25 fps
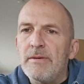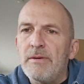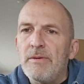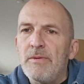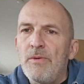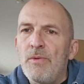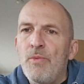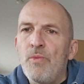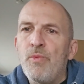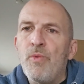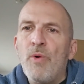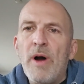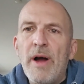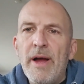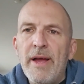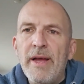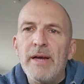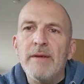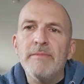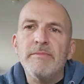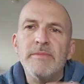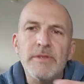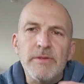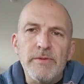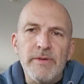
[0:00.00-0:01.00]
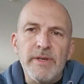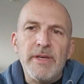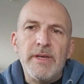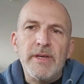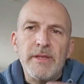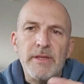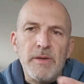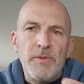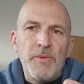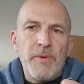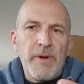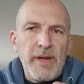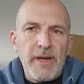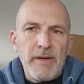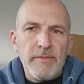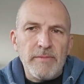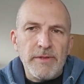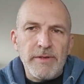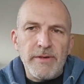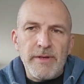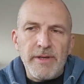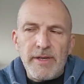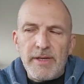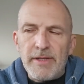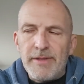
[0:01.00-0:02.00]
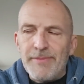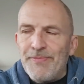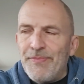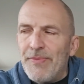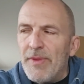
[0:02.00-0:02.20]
why I'm doing it the way I'm doing it.